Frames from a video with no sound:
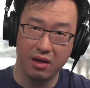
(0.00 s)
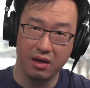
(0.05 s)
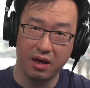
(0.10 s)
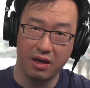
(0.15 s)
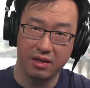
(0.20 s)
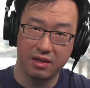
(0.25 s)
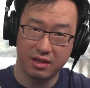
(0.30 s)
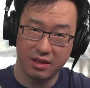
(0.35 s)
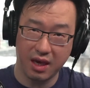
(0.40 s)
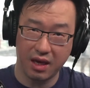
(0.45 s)

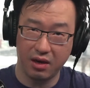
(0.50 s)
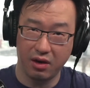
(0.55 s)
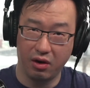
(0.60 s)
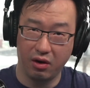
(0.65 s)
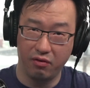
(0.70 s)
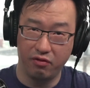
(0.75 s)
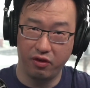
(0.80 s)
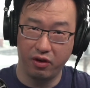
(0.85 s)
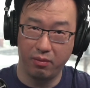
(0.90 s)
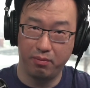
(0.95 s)
set
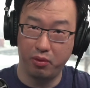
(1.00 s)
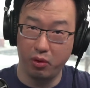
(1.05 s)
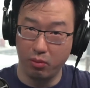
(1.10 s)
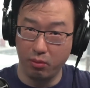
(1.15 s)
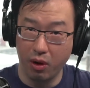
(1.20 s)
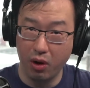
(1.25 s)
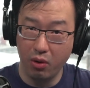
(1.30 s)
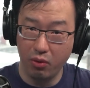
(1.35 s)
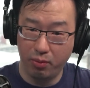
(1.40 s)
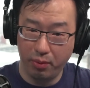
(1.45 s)
of
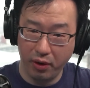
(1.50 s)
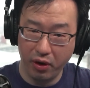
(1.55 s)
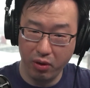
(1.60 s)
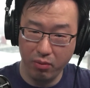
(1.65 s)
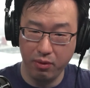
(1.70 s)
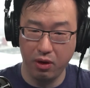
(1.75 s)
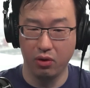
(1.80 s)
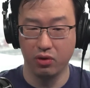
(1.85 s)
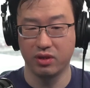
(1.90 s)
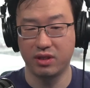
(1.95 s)

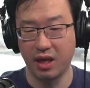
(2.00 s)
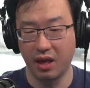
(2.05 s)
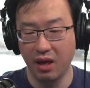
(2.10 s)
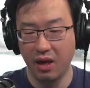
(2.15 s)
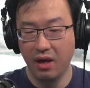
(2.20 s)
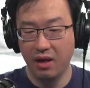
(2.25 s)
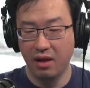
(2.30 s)
promos that